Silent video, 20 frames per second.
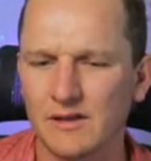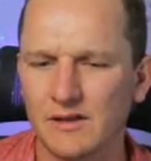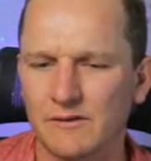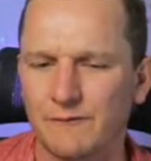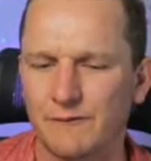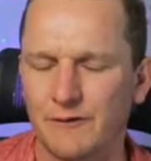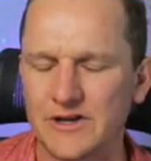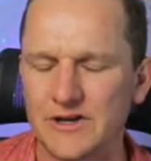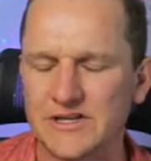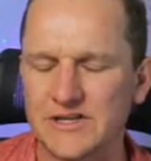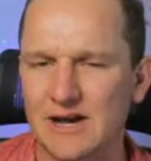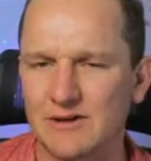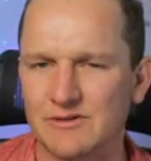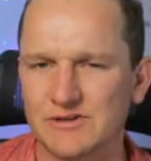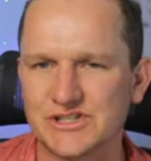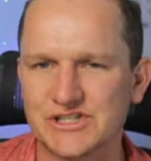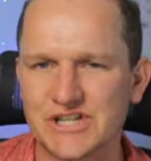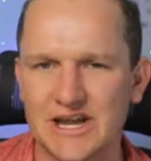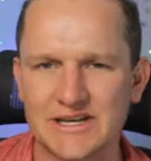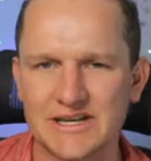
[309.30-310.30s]
firstly, I
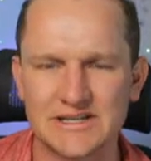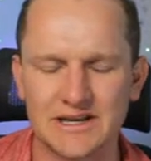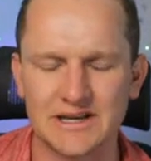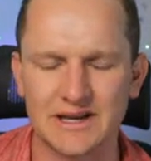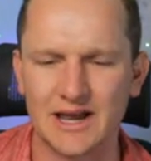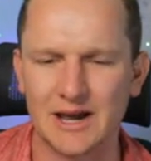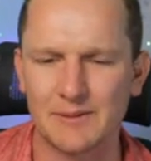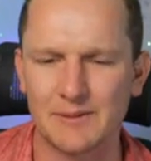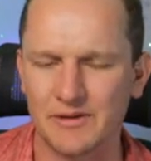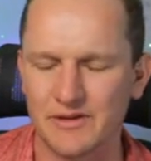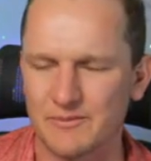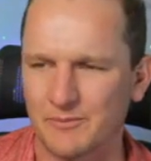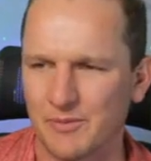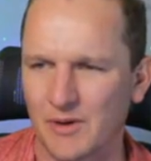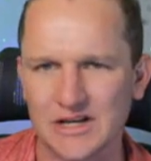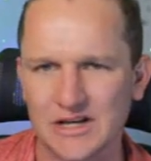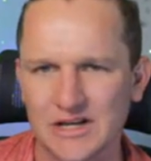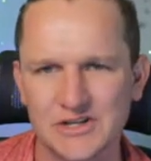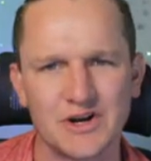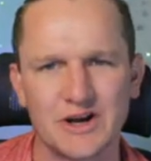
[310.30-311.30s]
was chasing a couple of the
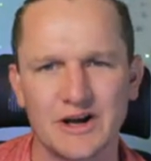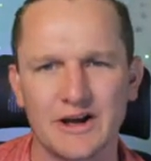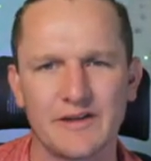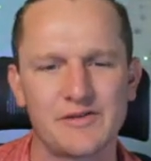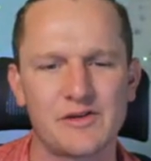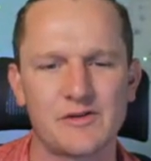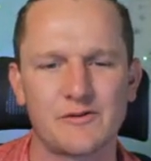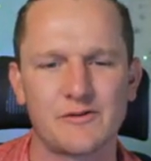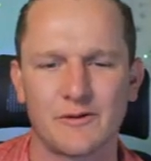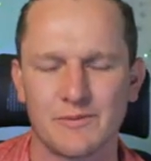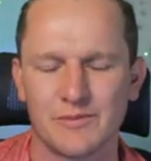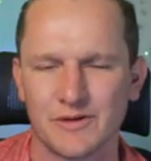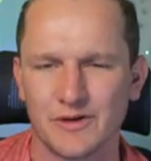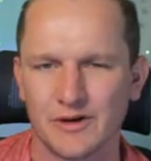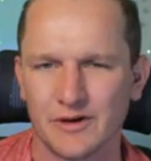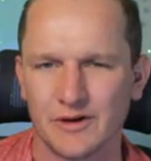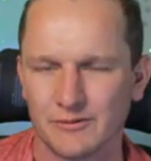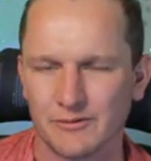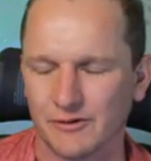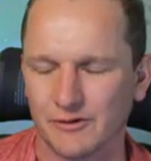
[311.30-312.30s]
price rises from
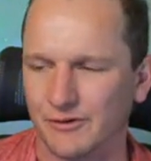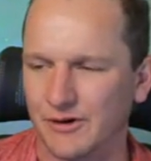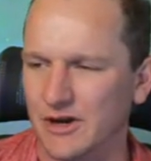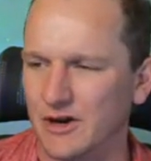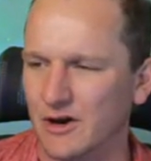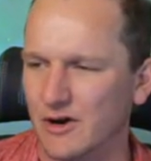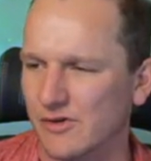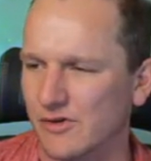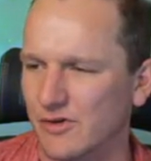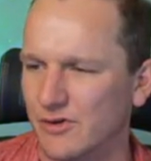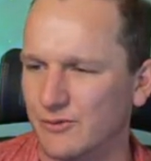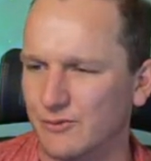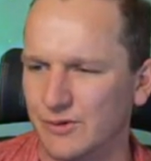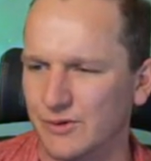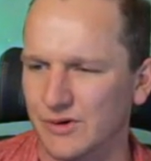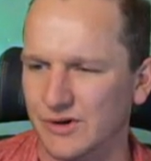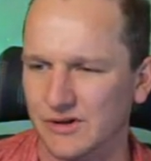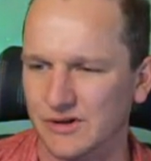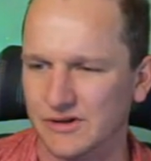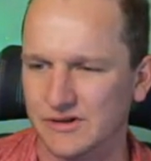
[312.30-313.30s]
the Rodriguez of the
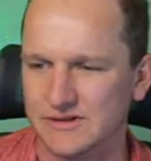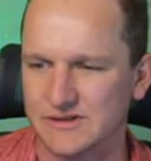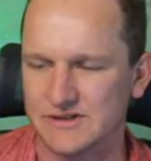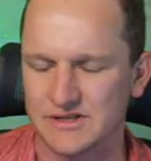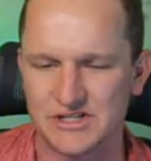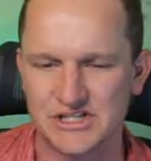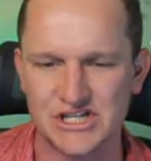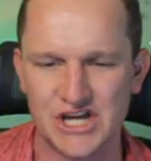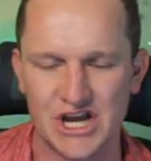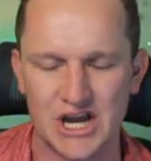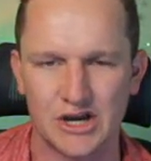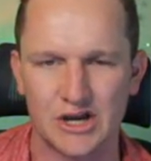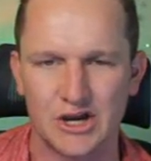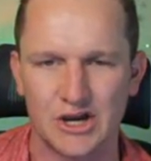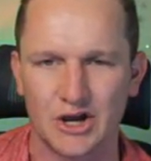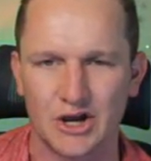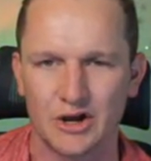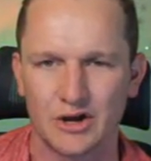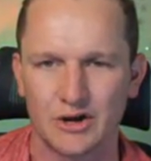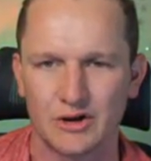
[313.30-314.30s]
world,
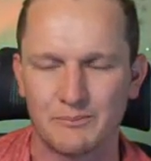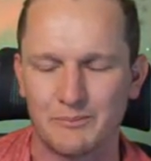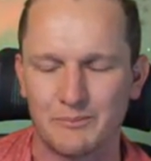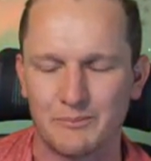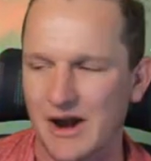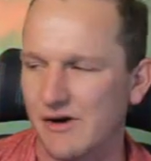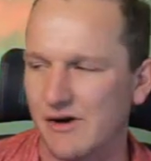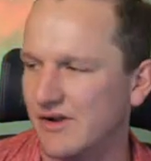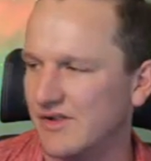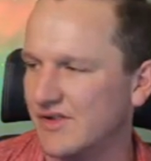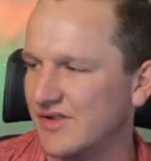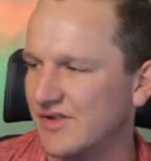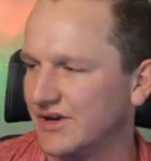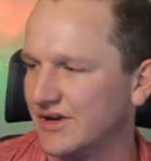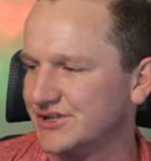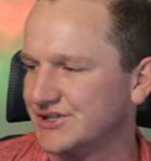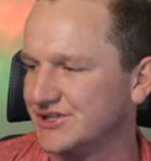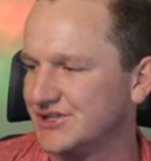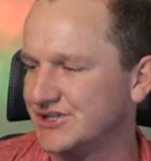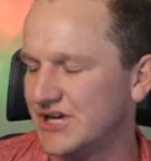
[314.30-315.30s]
Zinchenko,
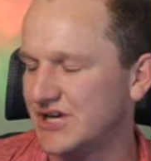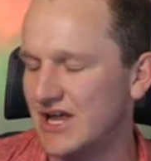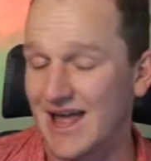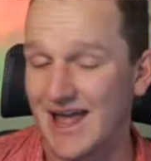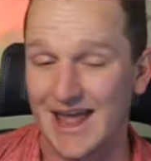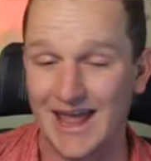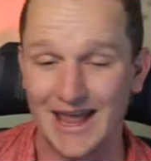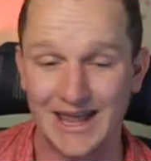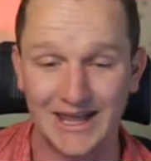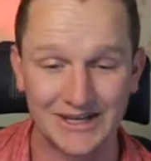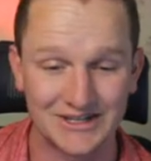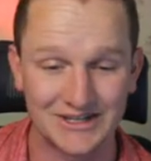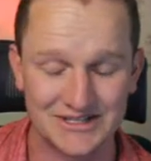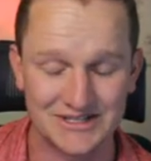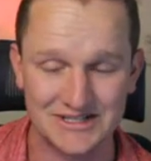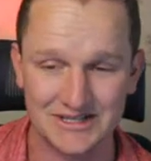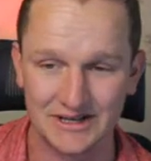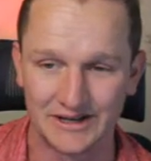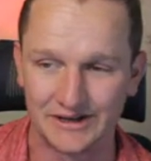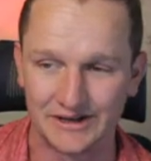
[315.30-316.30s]
Perisic,
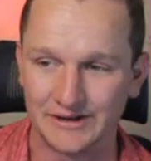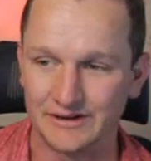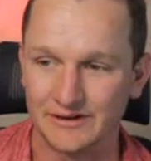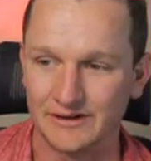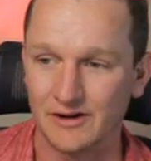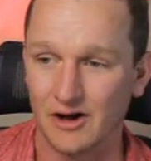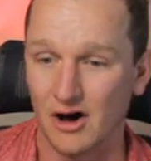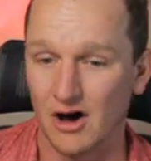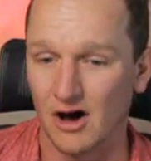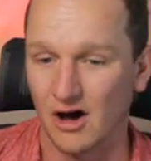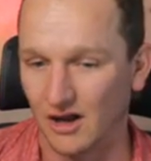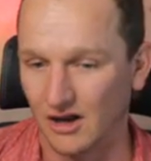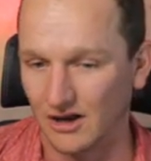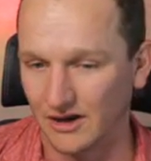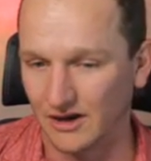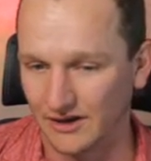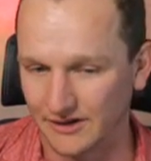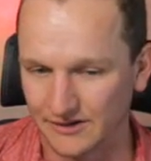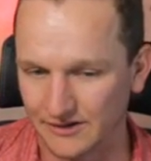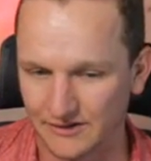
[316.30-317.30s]
Henderson,
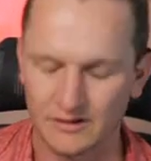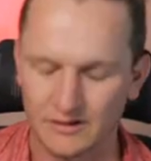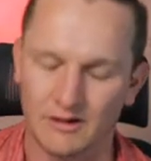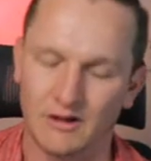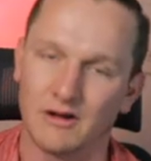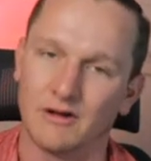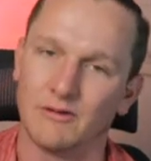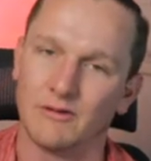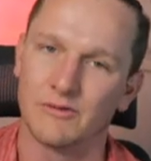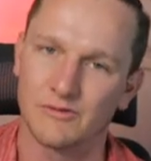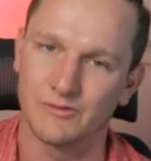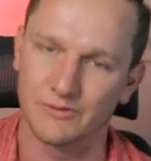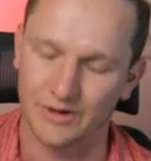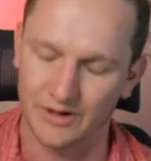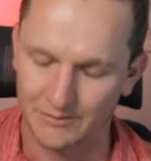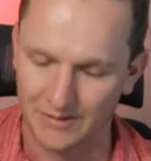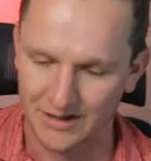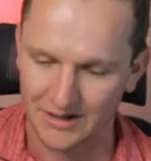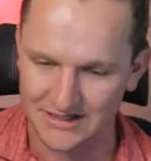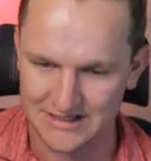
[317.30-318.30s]
Haaland. Haaland was
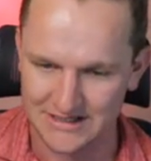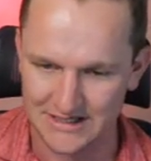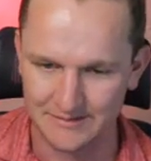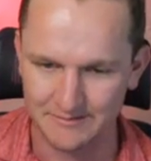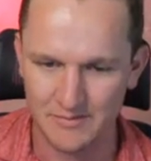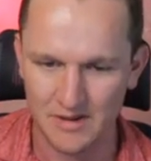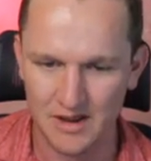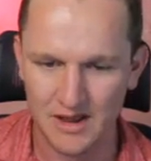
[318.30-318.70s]
already my team.